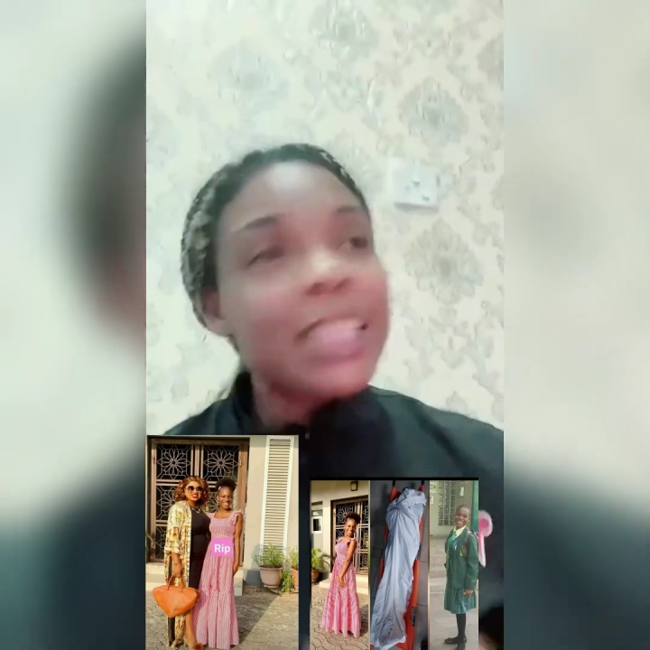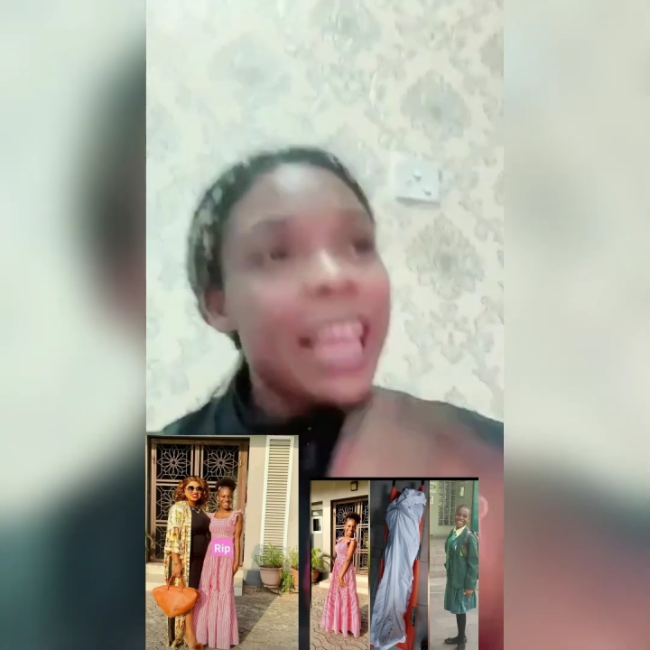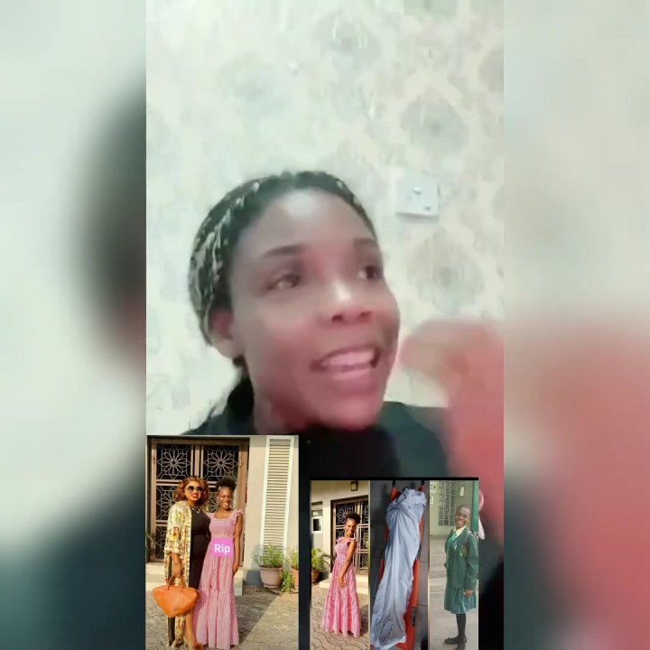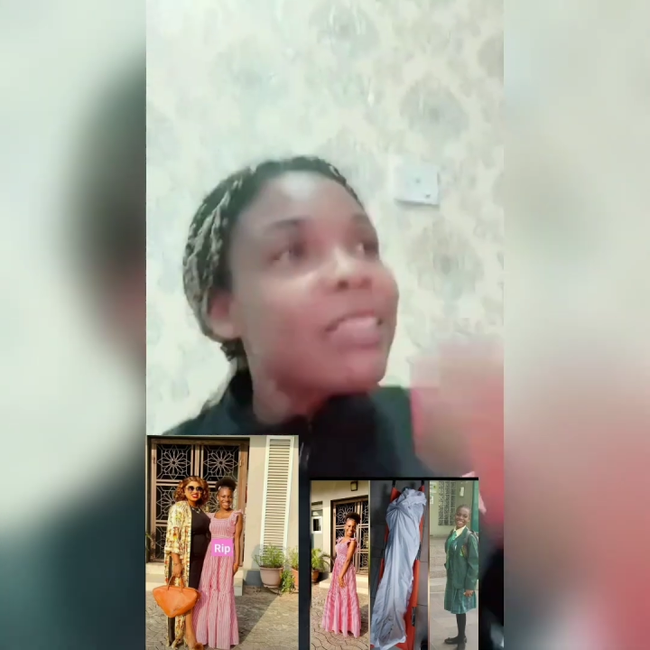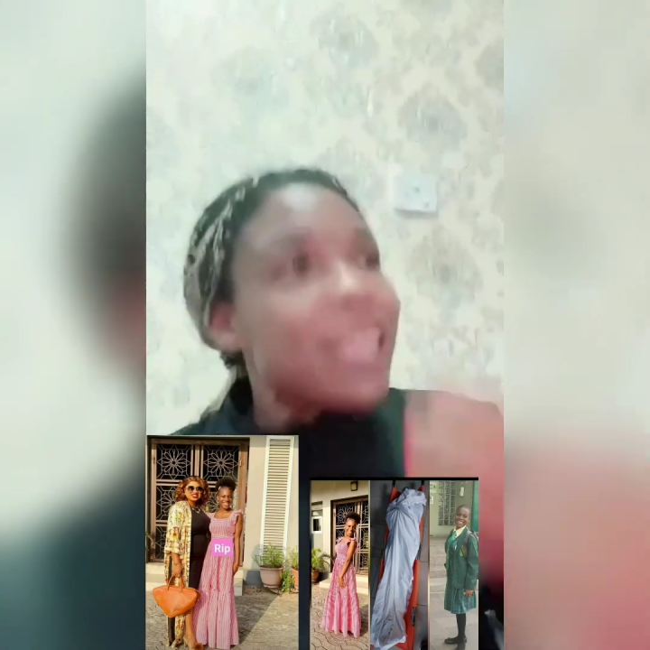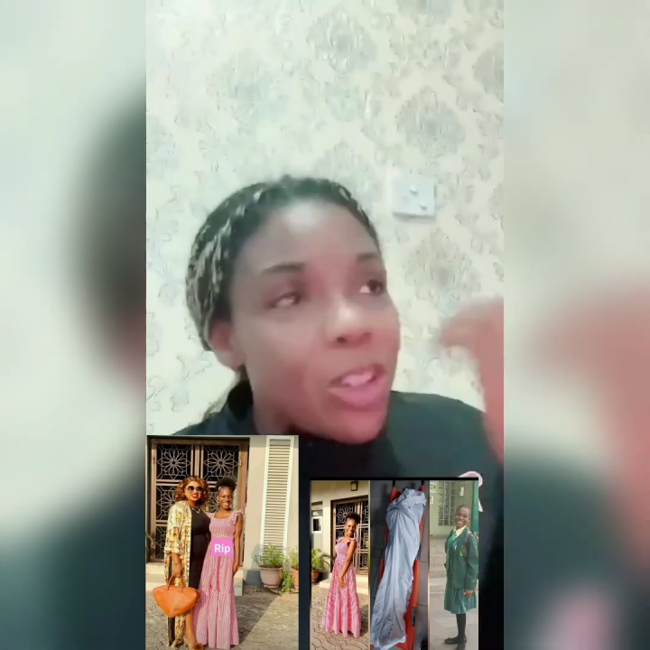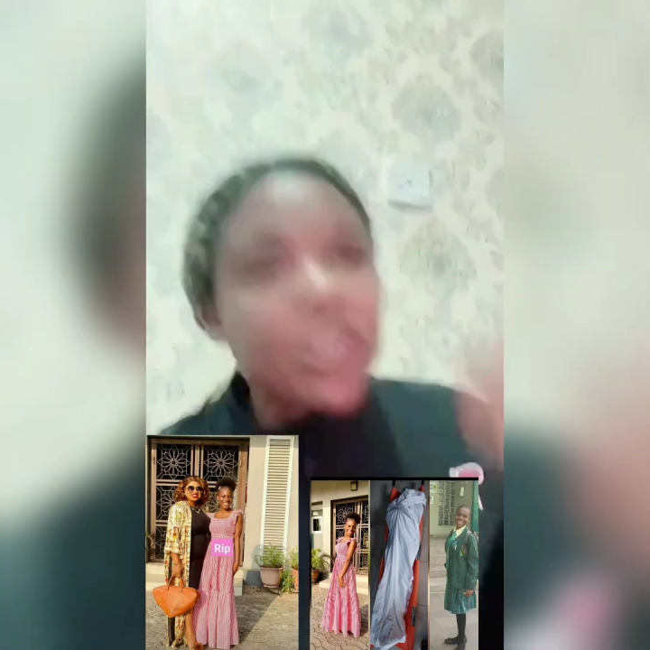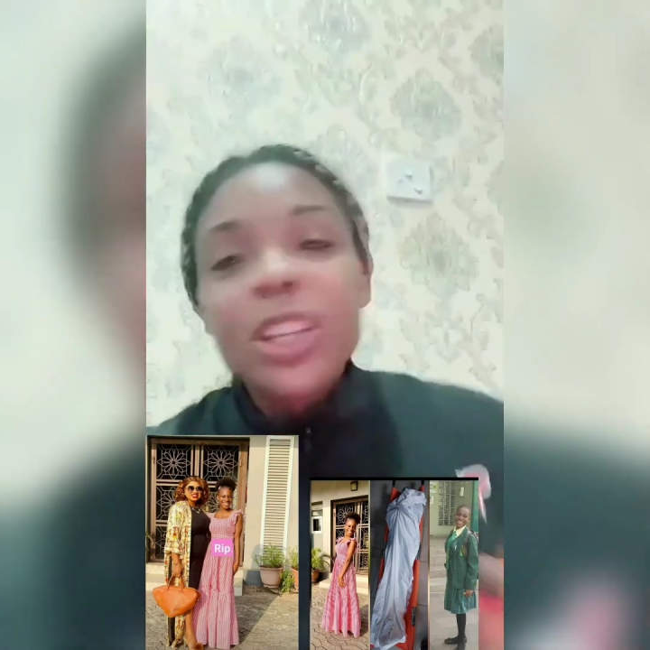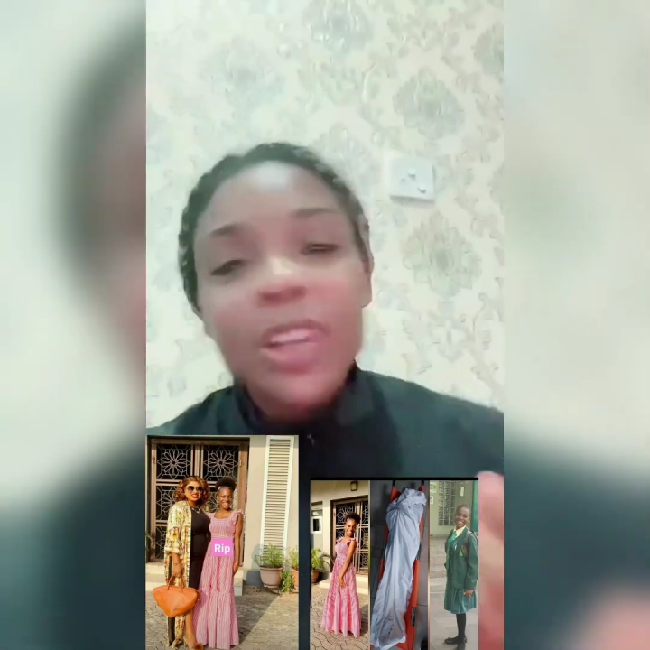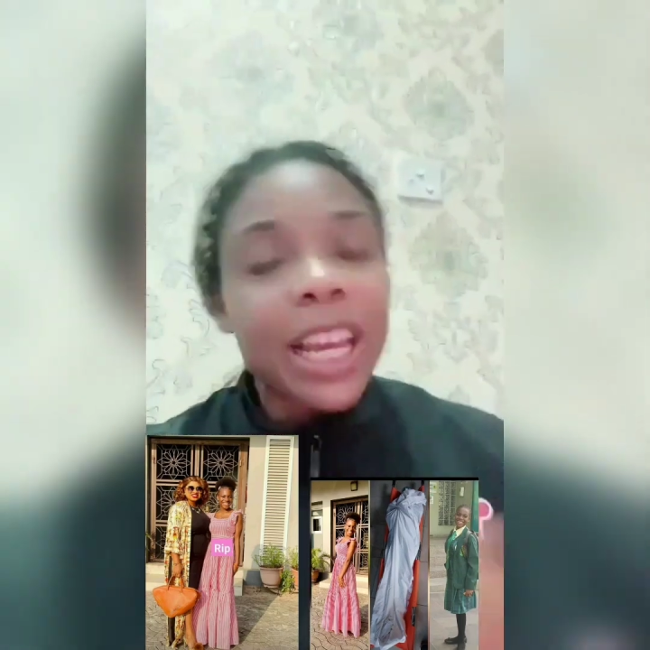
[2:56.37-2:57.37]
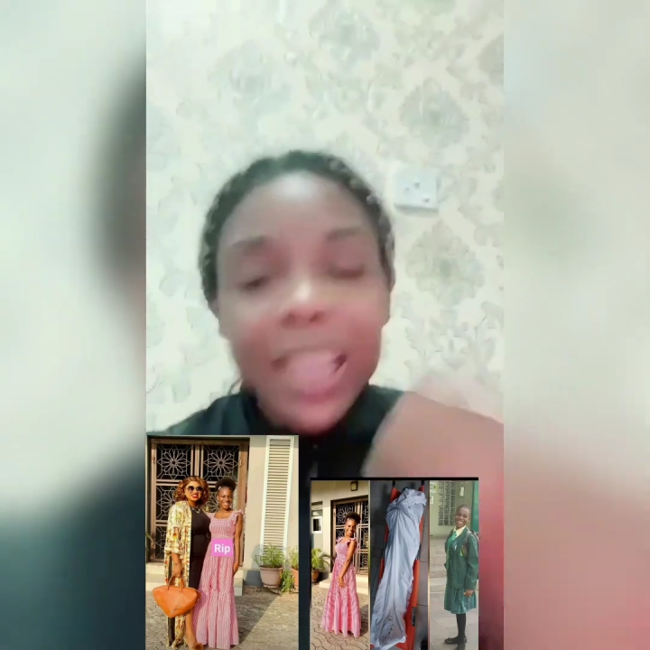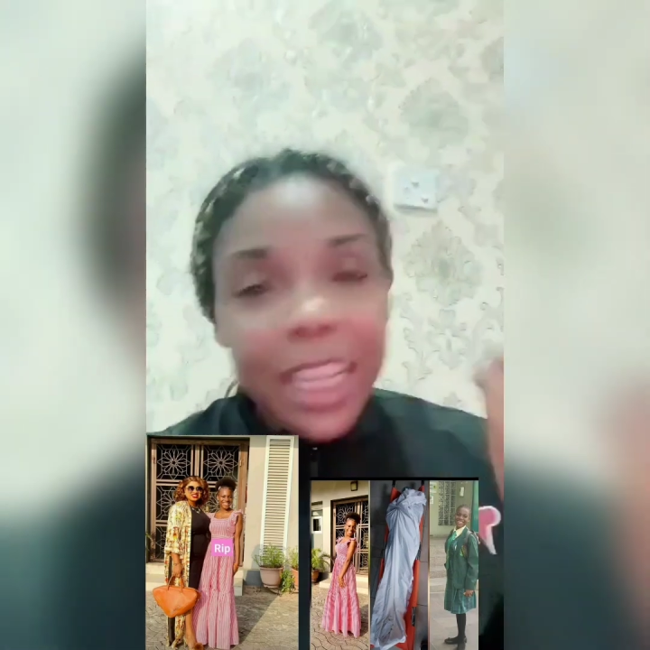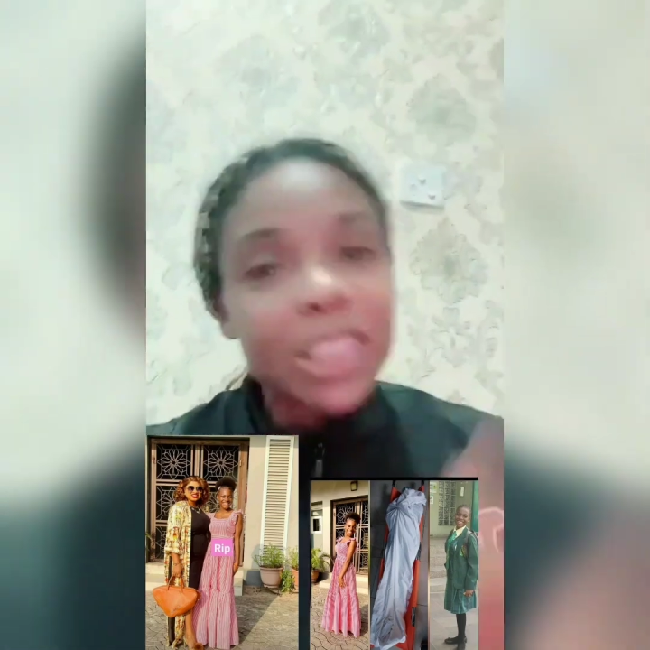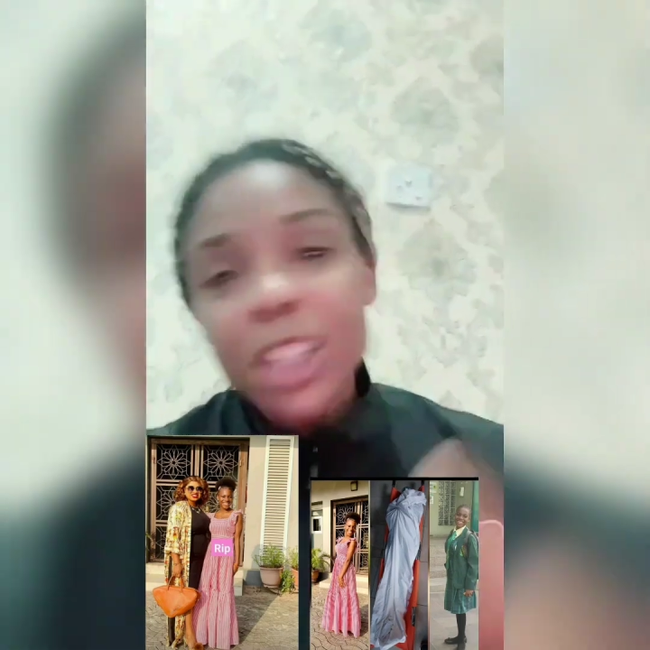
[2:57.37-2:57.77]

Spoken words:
Like, literally, you can't get that